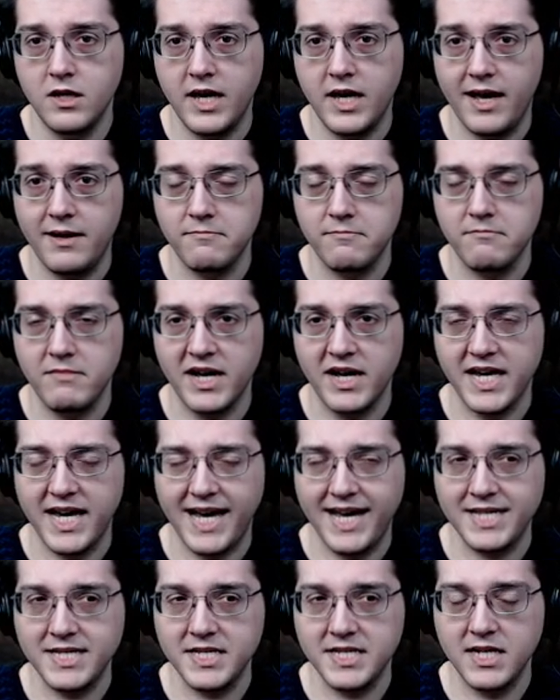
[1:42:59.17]
At my
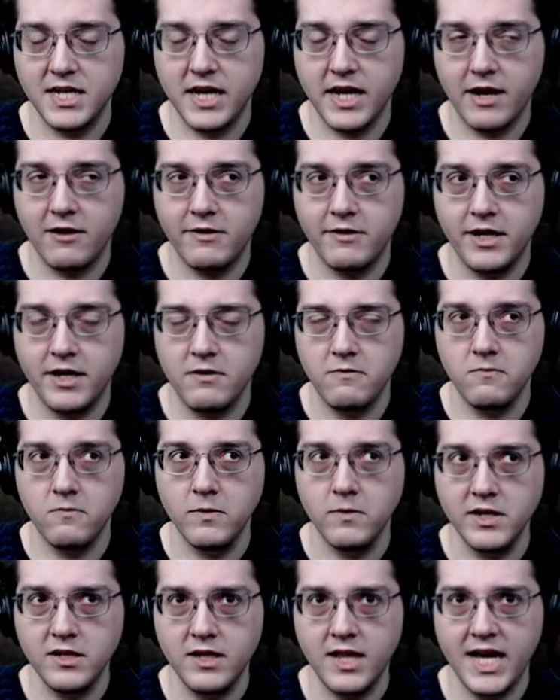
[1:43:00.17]
casting area
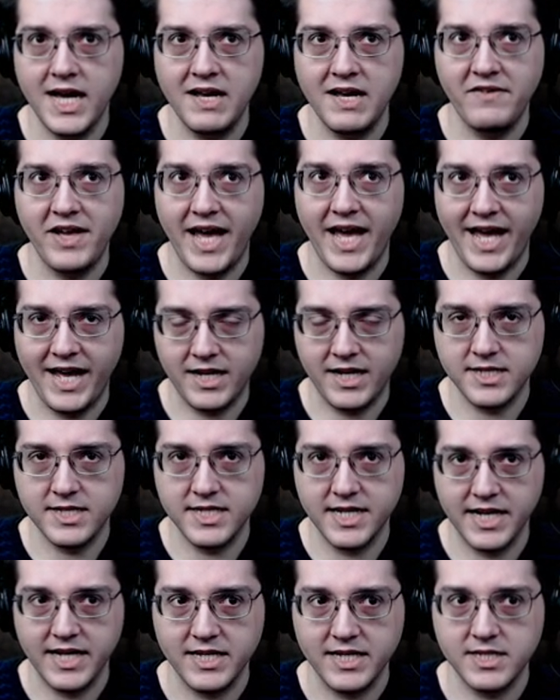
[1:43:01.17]
will have
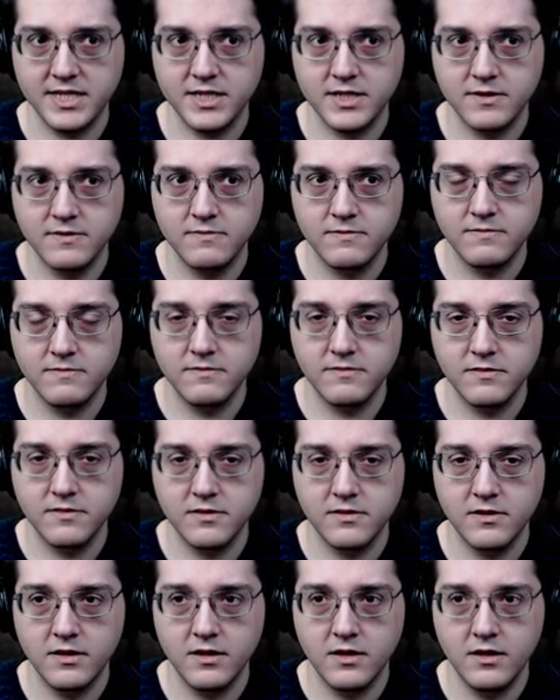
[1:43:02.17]
access
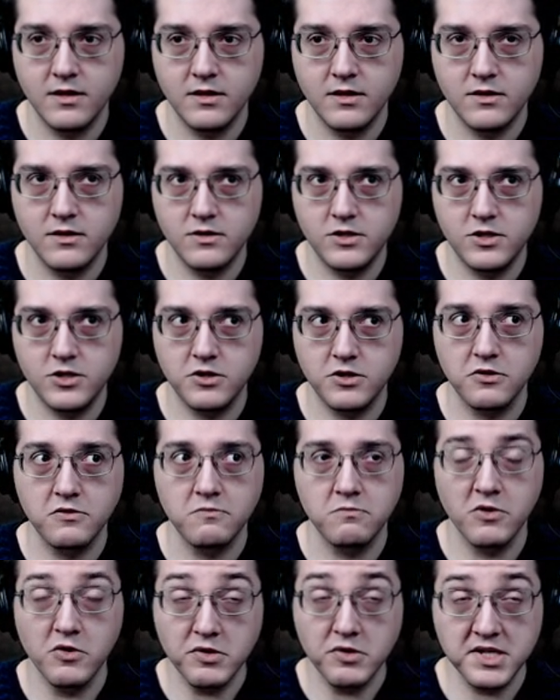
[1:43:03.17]
to
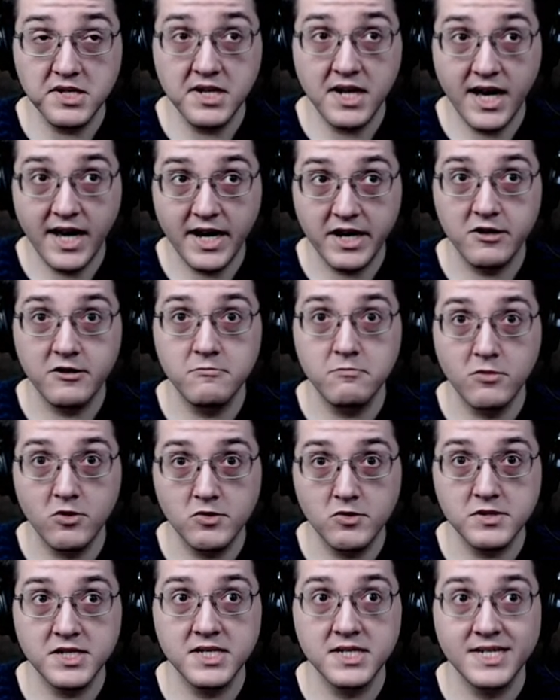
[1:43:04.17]
molten iron,
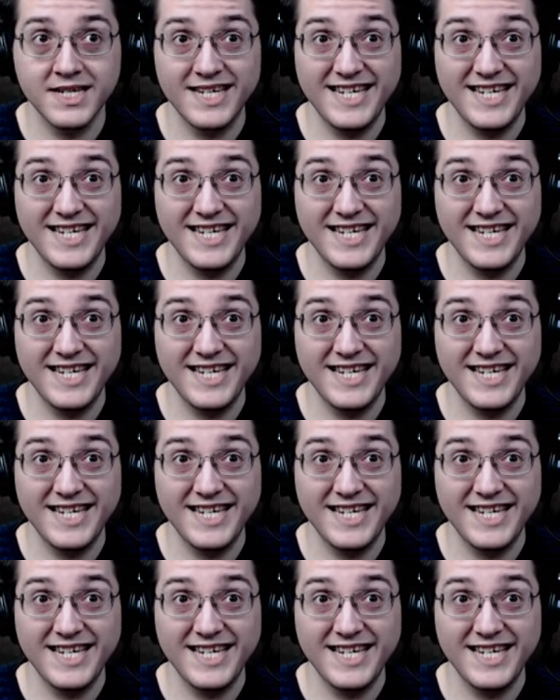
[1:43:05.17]
molten